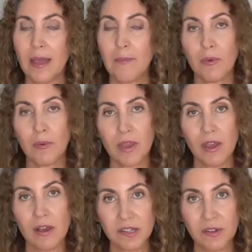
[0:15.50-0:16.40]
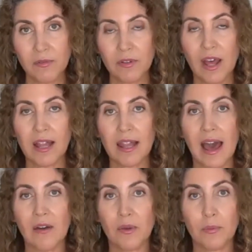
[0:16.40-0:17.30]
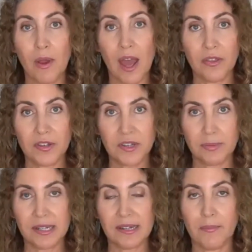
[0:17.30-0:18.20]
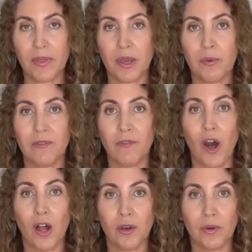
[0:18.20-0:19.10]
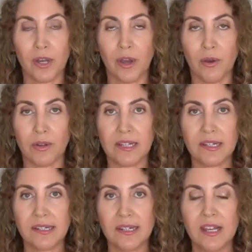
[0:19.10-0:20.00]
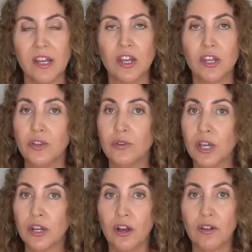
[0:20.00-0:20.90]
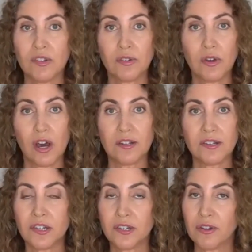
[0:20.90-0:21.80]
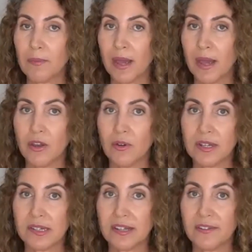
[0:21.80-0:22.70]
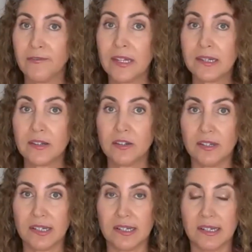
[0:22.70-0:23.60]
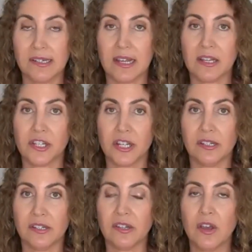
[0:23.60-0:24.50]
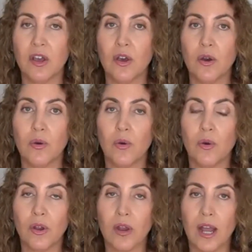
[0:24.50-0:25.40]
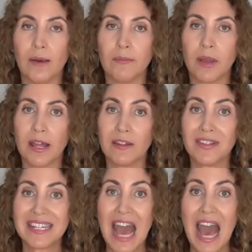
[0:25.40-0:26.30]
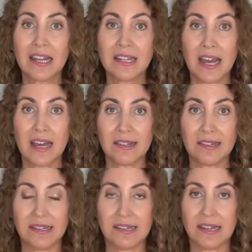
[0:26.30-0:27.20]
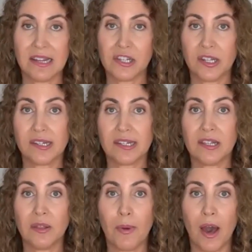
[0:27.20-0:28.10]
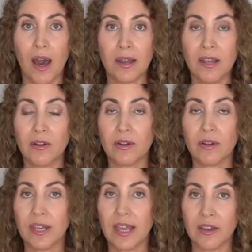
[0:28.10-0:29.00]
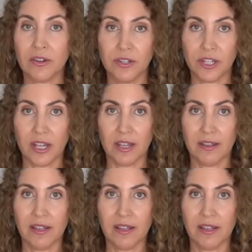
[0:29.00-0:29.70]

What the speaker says: but we also allow the breath to be something we follow and notice. You can also concentrate by noticing physical sensations or kind of tactile sensations in the body or in the energy.